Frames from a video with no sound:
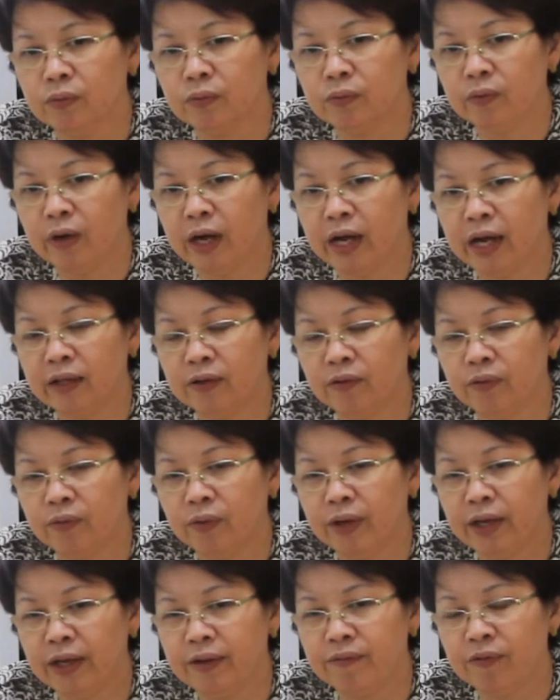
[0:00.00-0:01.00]
ride the
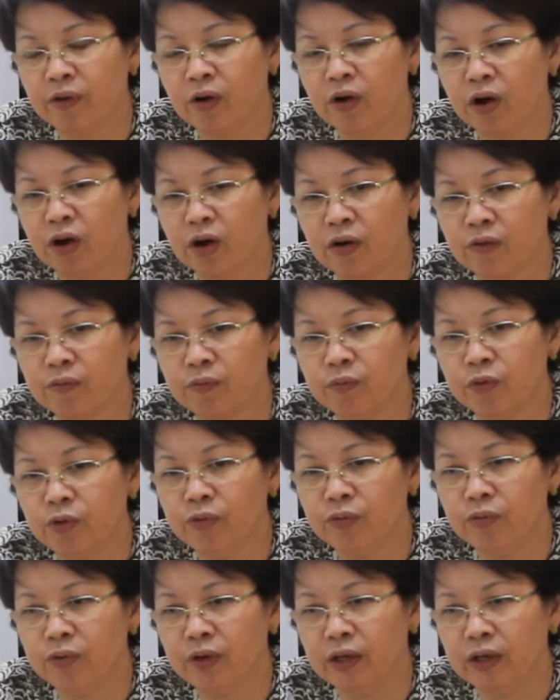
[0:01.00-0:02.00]
wave of
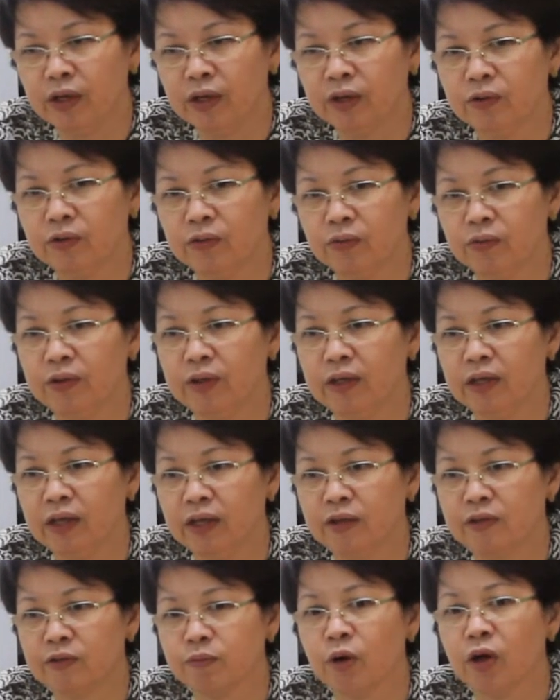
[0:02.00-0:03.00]
moving into
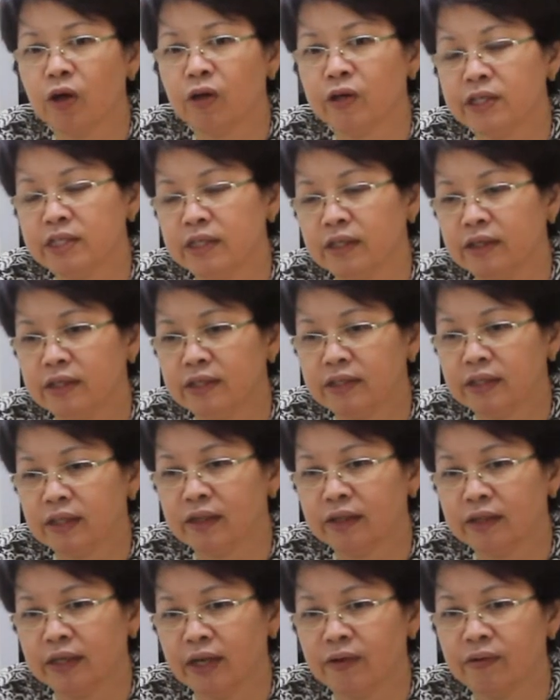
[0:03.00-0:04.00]
the smaller cities
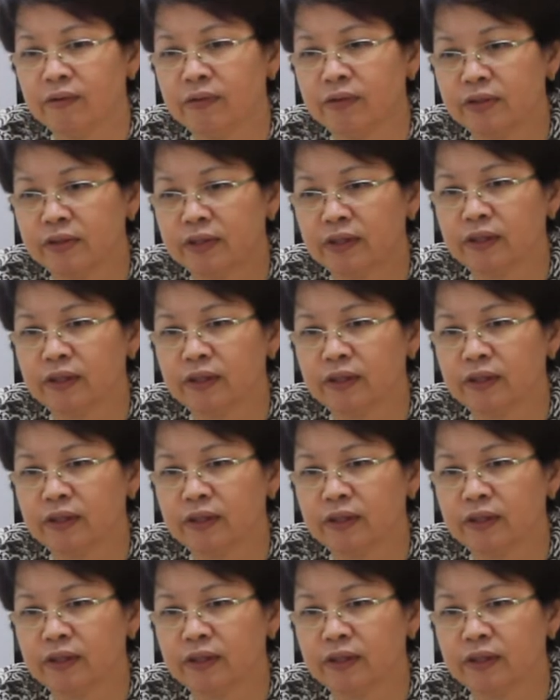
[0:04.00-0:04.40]
and towns,